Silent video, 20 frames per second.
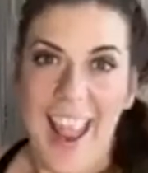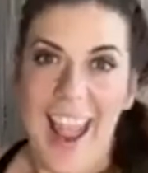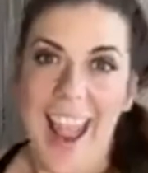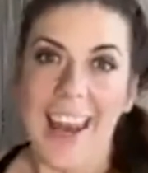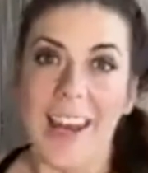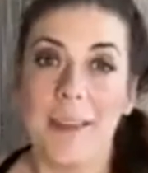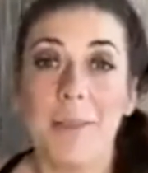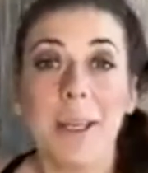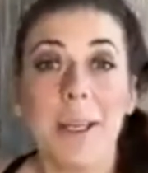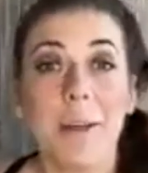
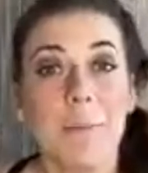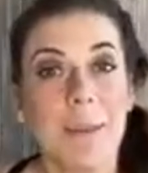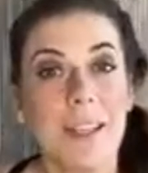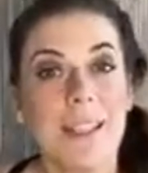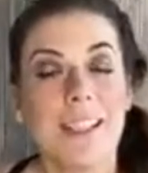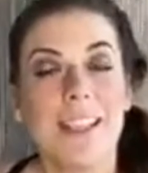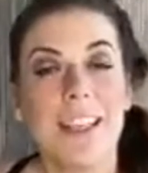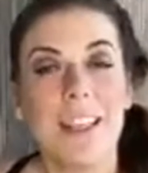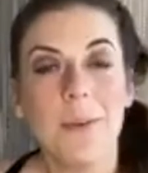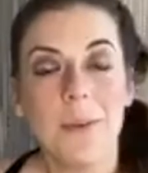and I'm gonna
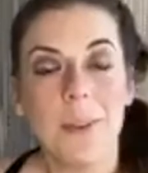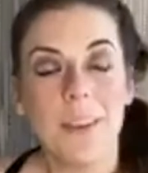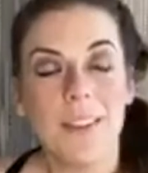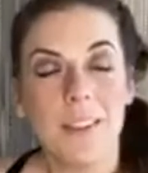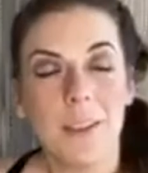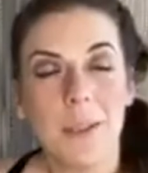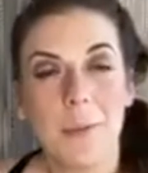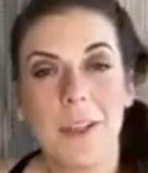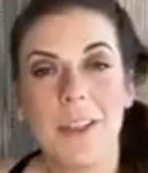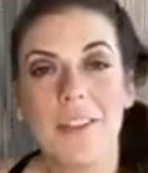mix it with a
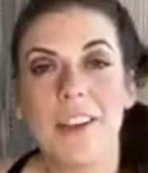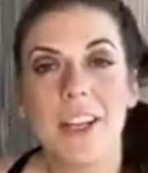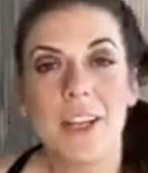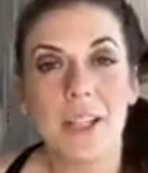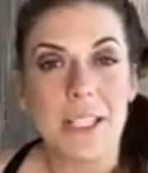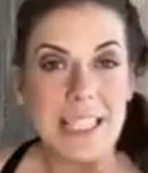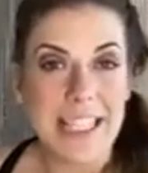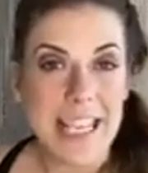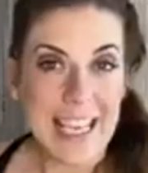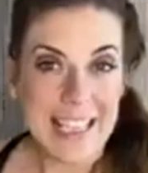little bit of
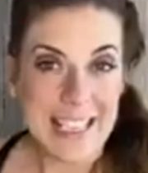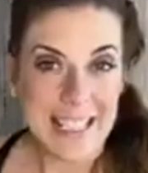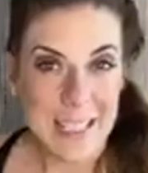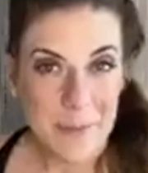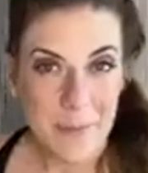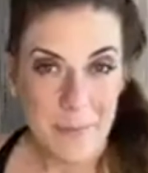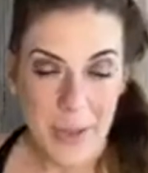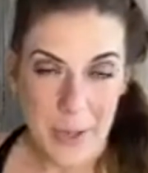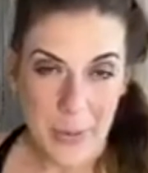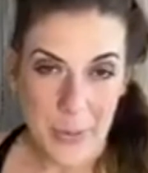
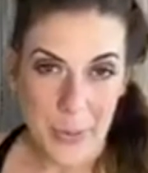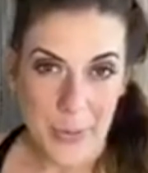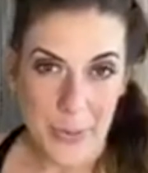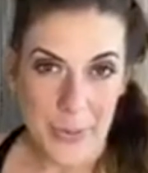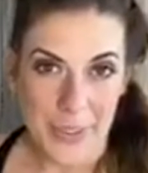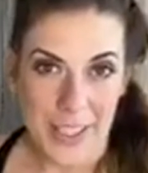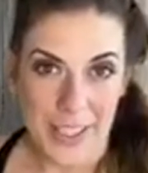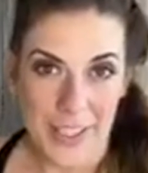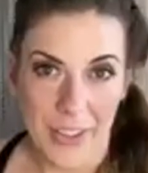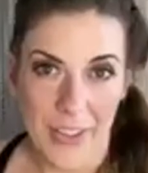iridescent micro
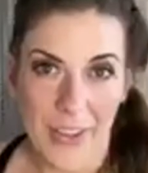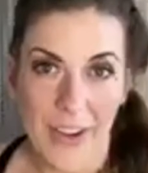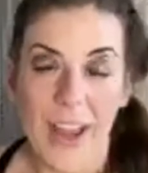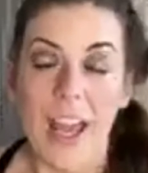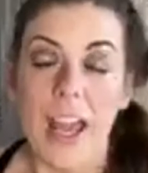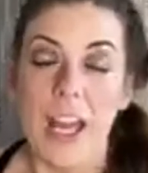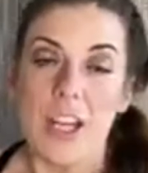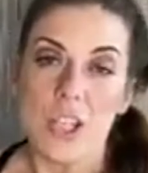glitter